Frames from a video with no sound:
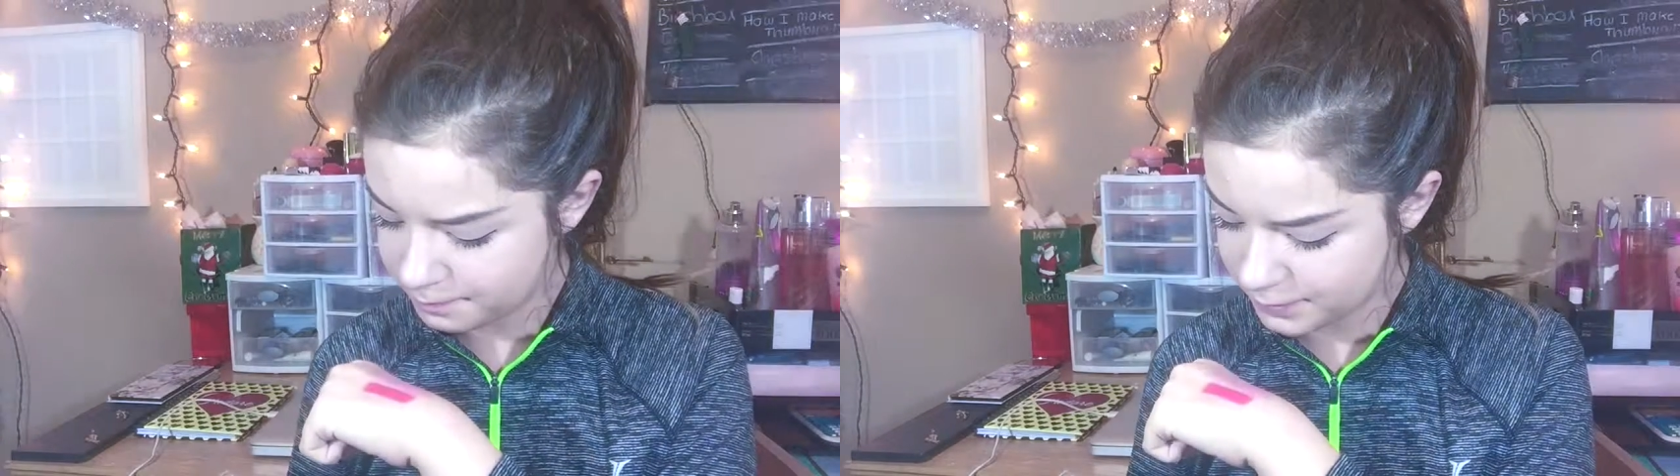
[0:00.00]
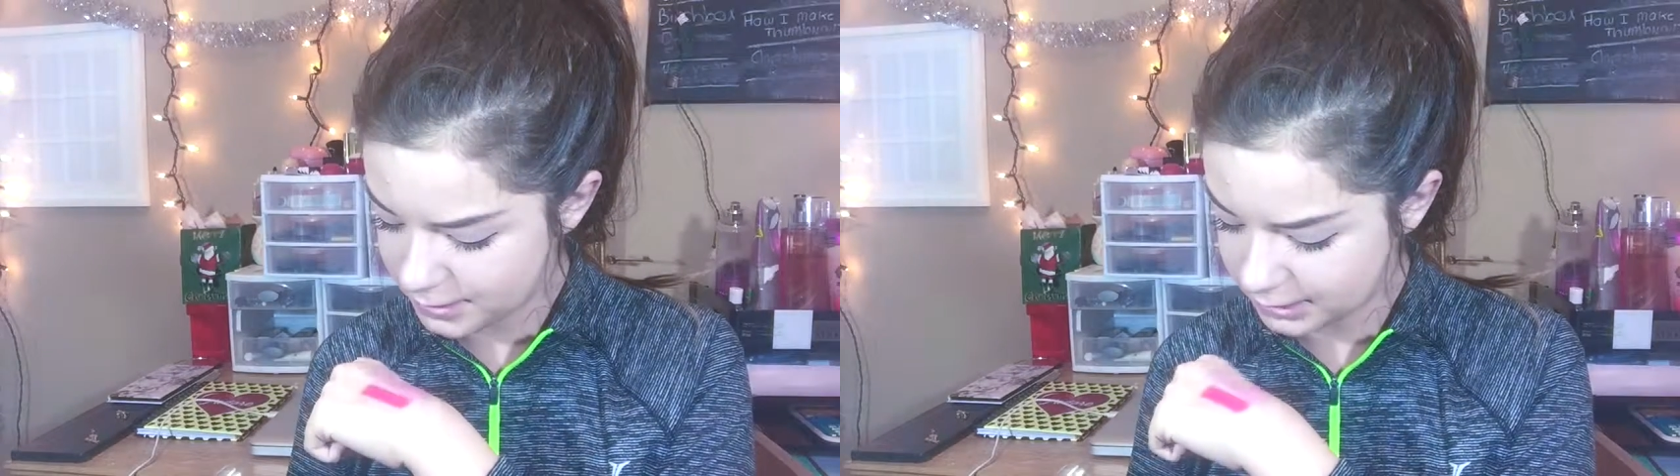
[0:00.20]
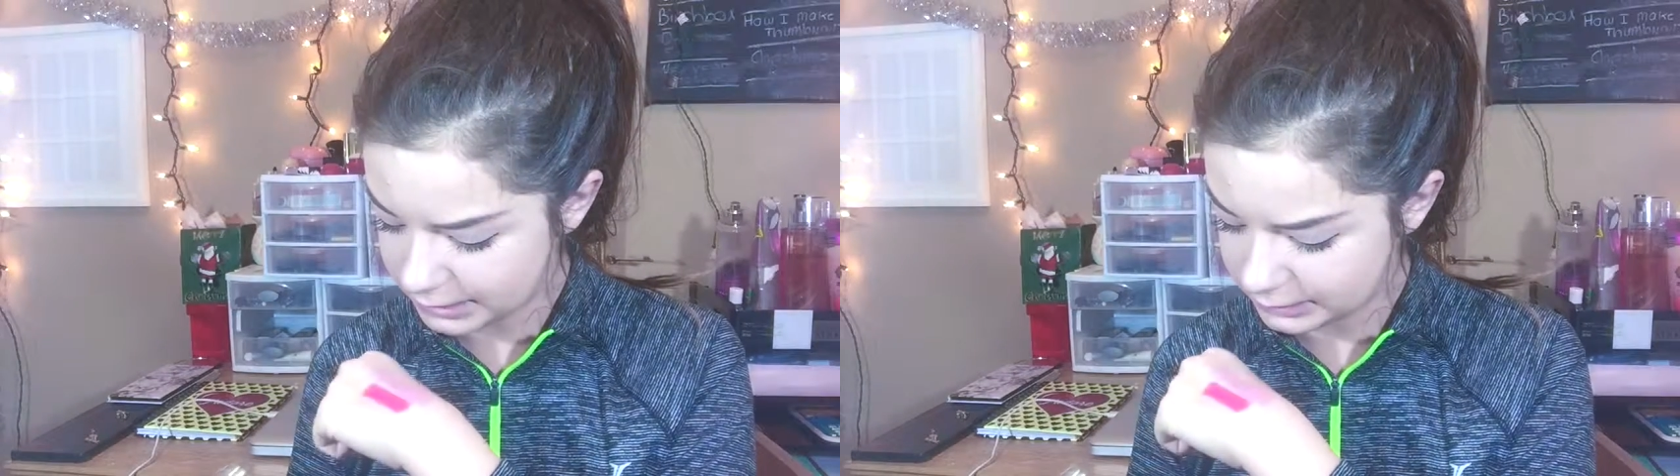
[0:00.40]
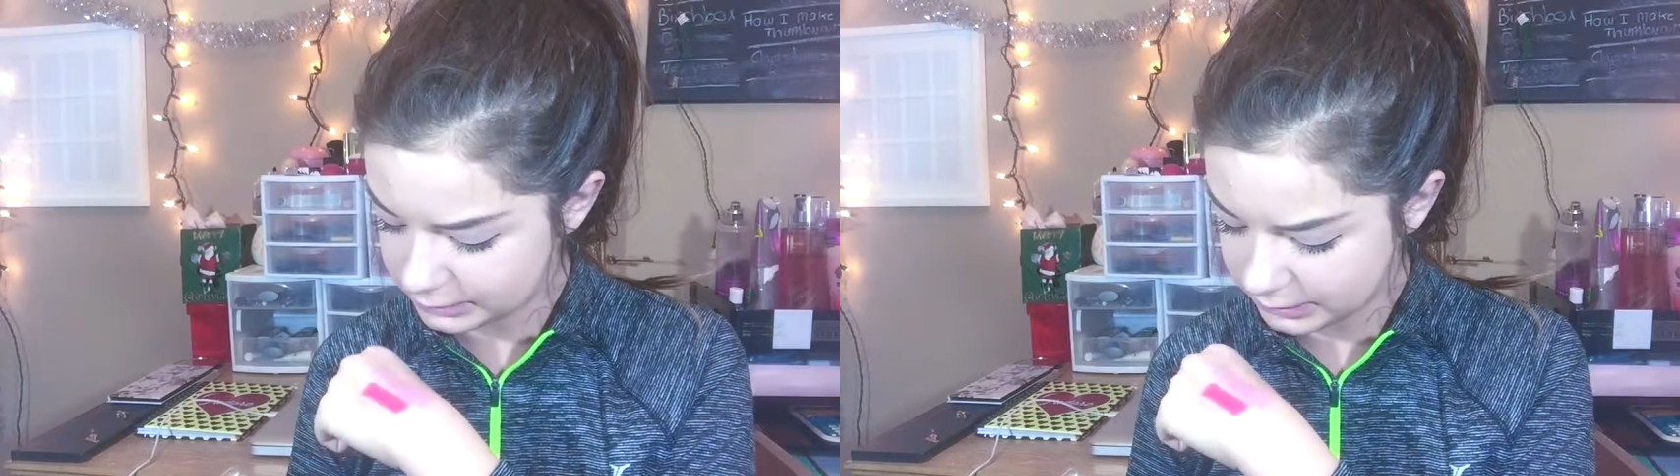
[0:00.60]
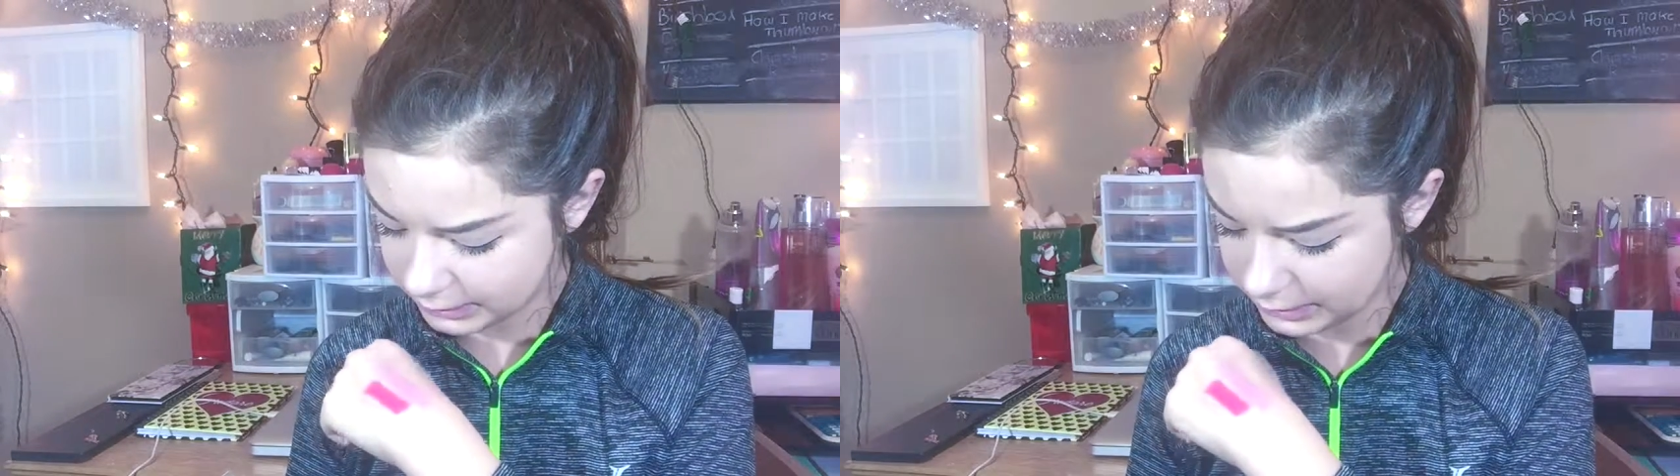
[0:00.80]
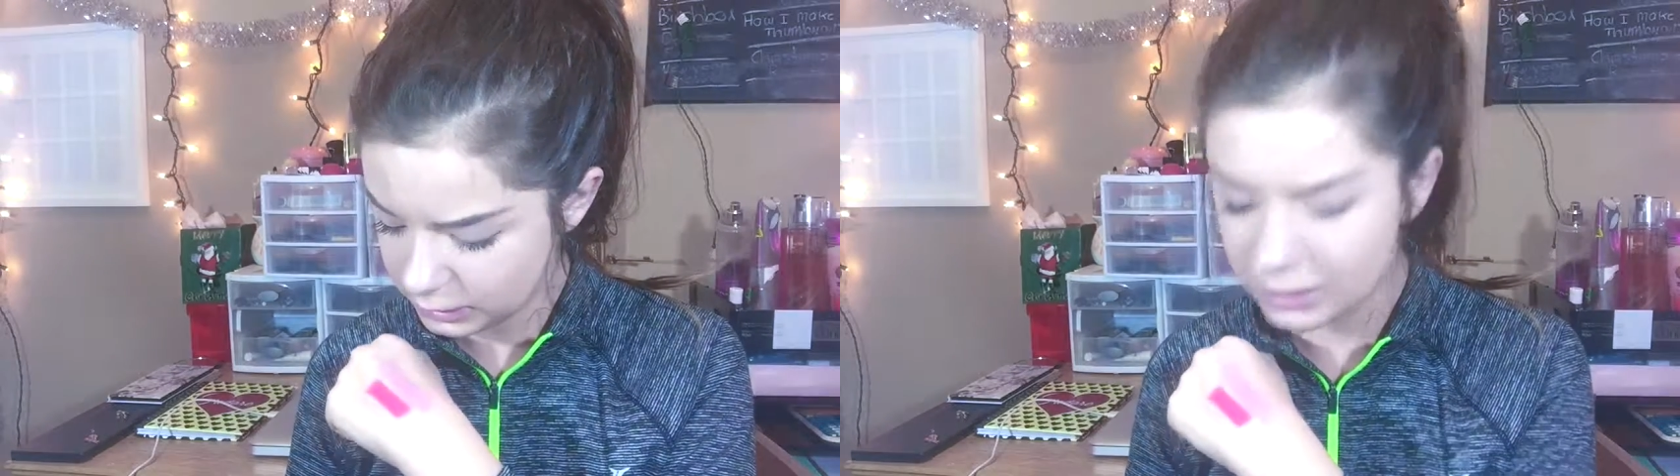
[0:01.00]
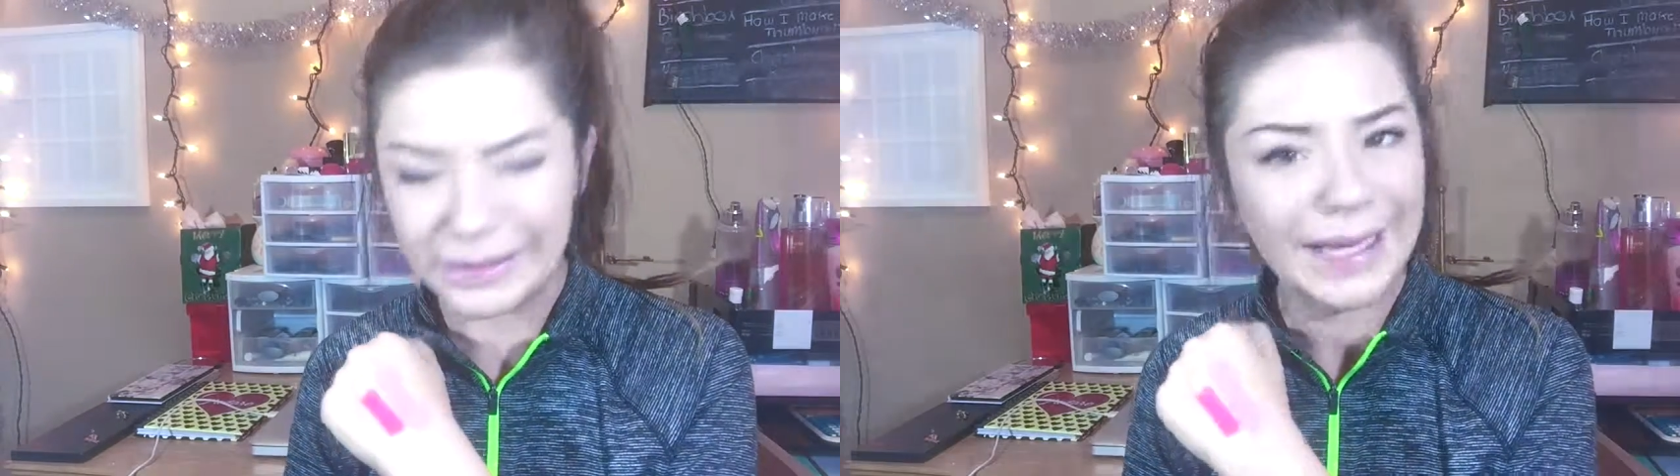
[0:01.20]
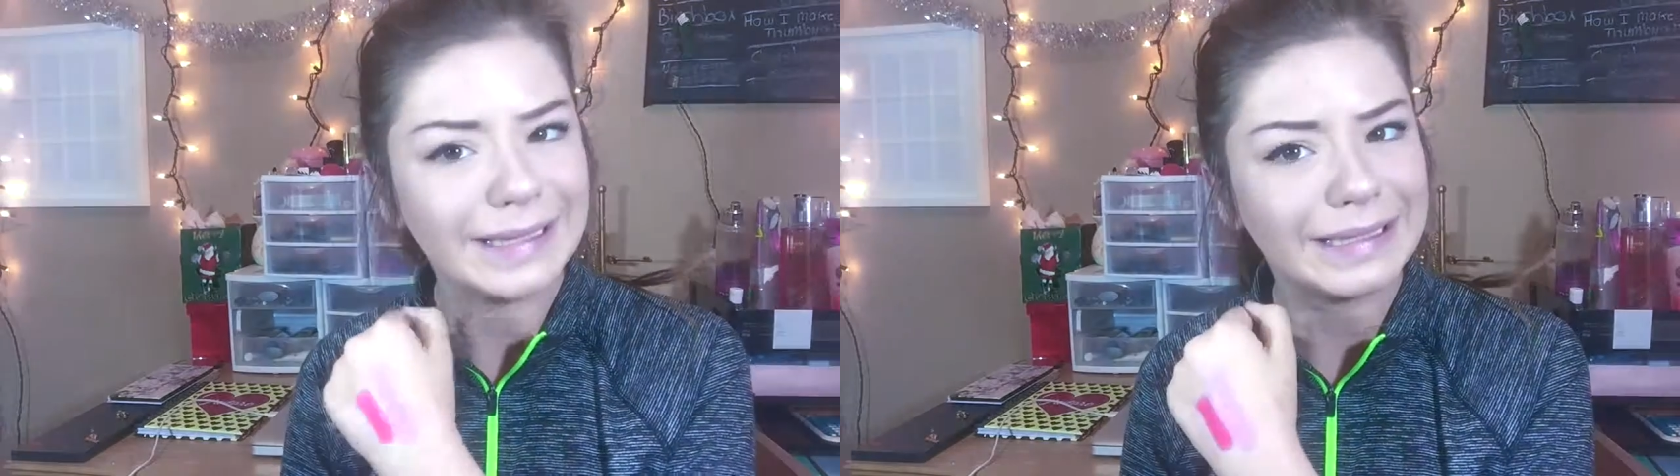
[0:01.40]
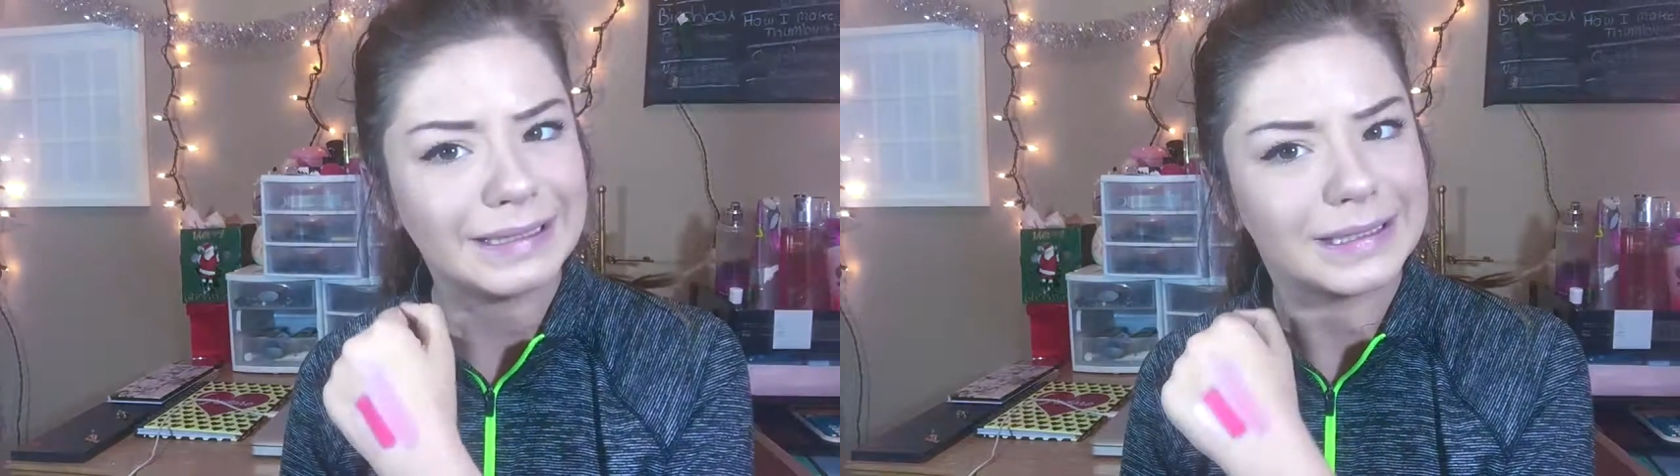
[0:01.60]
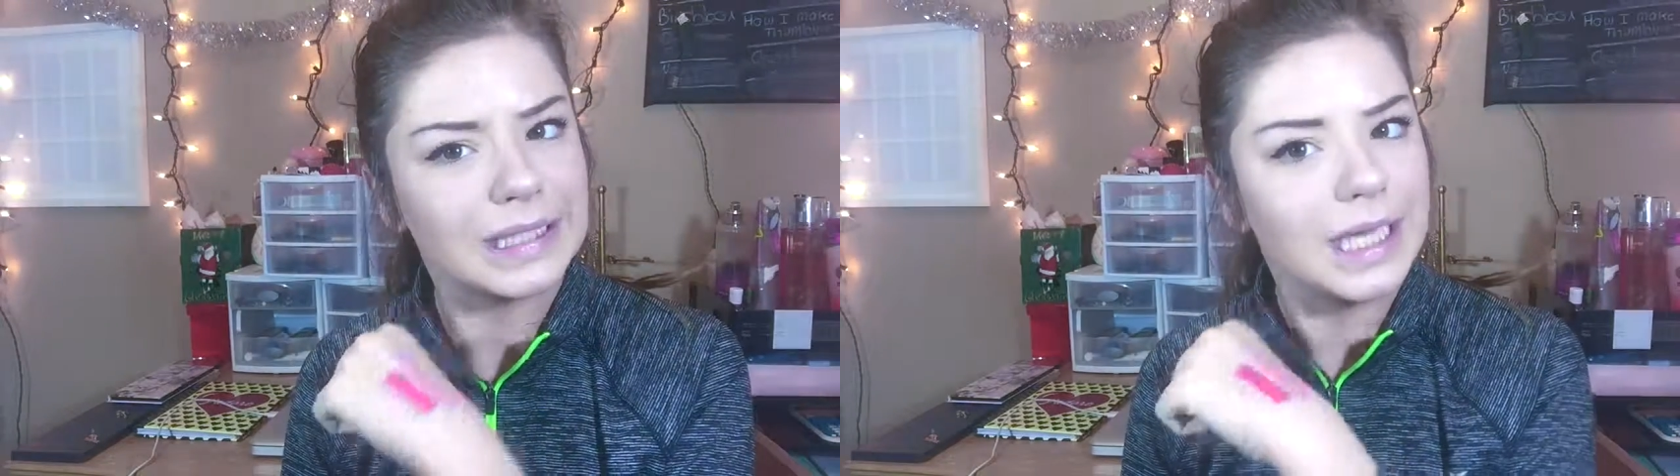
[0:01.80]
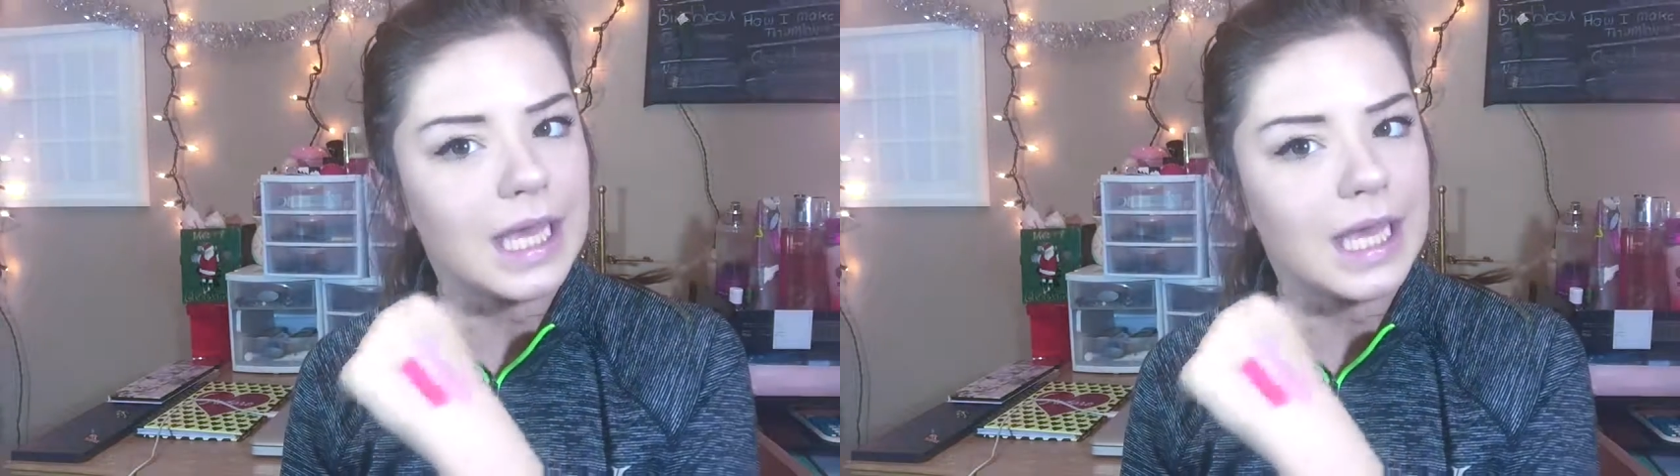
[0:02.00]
bit of glitter, I think.